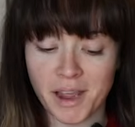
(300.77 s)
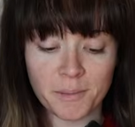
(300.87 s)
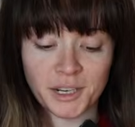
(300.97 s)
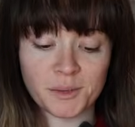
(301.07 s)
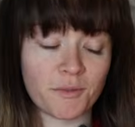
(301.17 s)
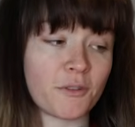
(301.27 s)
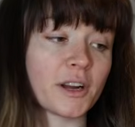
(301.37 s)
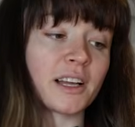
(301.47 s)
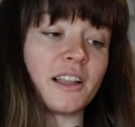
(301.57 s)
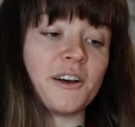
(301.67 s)
Fabrics before
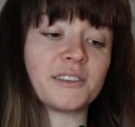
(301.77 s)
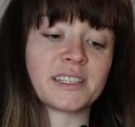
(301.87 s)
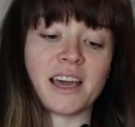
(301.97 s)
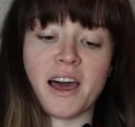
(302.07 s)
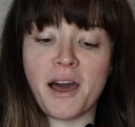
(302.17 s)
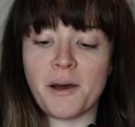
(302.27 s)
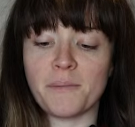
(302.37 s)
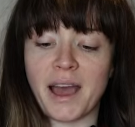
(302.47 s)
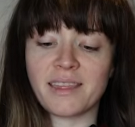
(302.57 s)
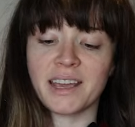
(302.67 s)
it closed.
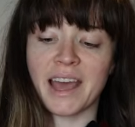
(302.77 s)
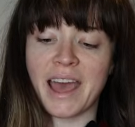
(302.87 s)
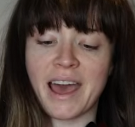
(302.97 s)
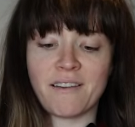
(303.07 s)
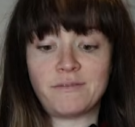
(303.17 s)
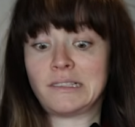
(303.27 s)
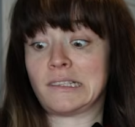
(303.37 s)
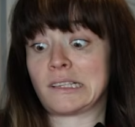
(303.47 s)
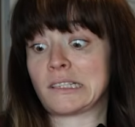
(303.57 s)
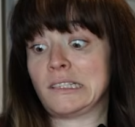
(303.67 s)
I think I have
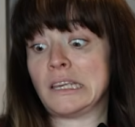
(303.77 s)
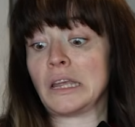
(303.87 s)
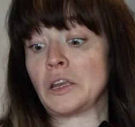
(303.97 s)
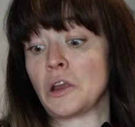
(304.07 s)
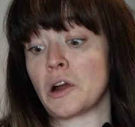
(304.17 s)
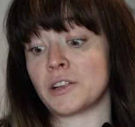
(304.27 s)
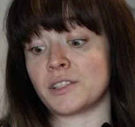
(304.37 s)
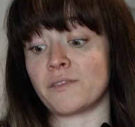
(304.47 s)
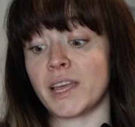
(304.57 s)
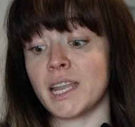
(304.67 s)
16
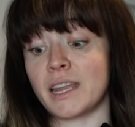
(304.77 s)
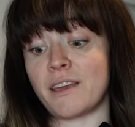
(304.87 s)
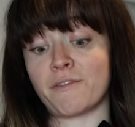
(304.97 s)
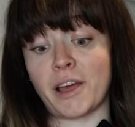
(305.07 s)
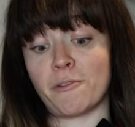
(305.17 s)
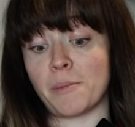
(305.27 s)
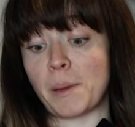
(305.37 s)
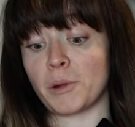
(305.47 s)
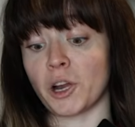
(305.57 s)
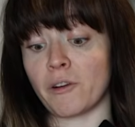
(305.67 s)
yards of it, if I
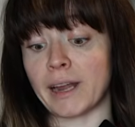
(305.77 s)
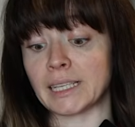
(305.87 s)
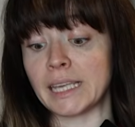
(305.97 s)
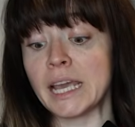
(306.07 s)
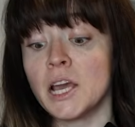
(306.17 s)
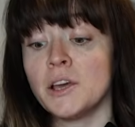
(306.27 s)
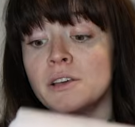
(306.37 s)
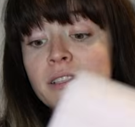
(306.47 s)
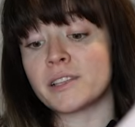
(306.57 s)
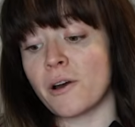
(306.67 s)
remember correctly.
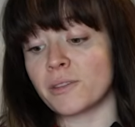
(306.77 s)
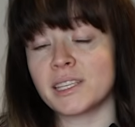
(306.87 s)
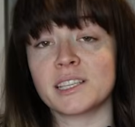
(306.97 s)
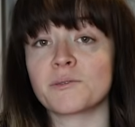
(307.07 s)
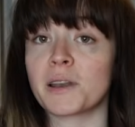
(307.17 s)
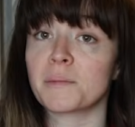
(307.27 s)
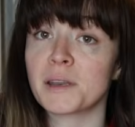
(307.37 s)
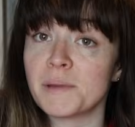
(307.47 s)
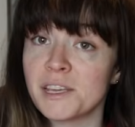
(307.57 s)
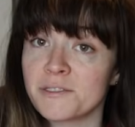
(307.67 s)
So this is what I'm
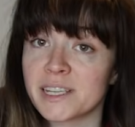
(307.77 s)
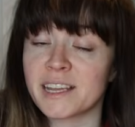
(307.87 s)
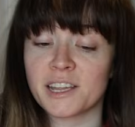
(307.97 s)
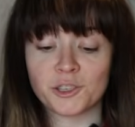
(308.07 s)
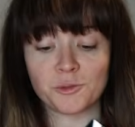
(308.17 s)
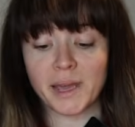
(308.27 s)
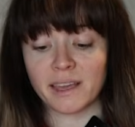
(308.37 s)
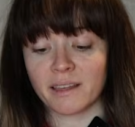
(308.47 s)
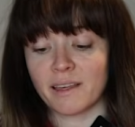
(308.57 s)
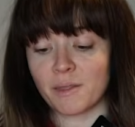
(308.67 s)
gonna be using to
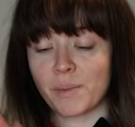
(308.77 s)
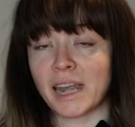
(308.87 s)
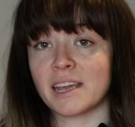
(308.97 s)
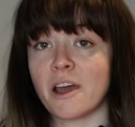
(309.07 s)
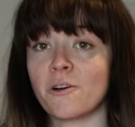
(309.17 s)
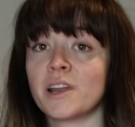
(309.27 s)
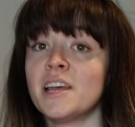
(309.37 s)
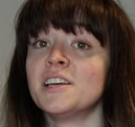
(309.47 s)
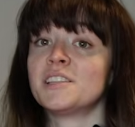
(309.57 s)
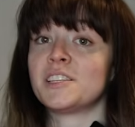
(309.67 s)
make the petticoat
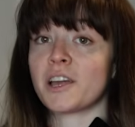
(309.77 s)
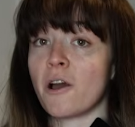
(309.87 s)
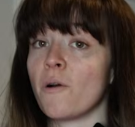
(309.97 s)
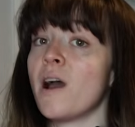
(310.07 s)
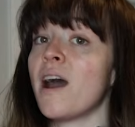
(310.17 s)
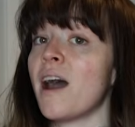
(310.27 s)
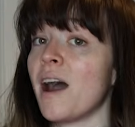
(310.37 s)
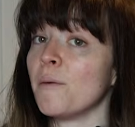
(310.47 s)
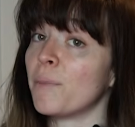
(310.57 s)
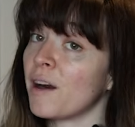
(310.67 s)
to go
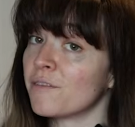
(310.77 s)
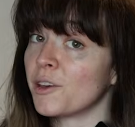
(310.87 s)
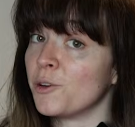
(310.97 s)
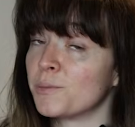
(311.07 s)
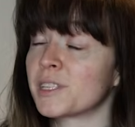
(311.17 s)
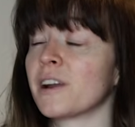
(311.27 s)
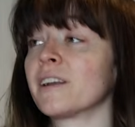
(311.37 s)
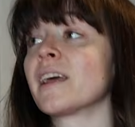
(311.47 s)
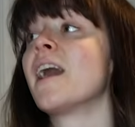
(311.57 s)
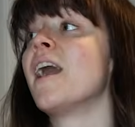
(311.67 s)
above the hoop
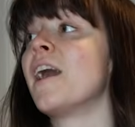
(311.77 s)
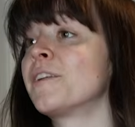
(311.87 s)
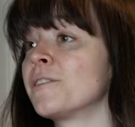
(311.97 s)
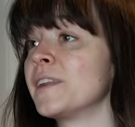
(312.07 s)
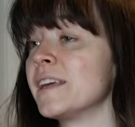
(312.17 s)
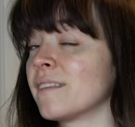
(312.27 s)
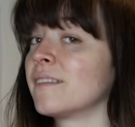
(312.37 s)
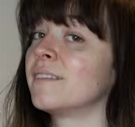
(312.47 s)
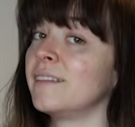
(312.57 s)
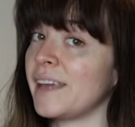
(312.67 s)
skirt, underneath
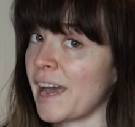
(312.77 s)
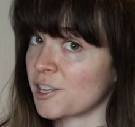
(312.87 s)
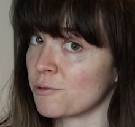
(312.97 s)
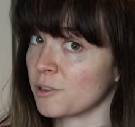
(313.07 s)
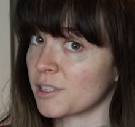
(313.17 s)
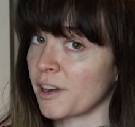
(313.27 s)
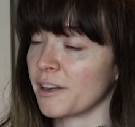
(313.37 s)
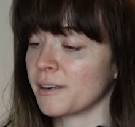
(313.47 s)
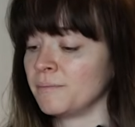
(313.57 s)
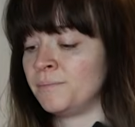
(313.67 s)
the actual skirt.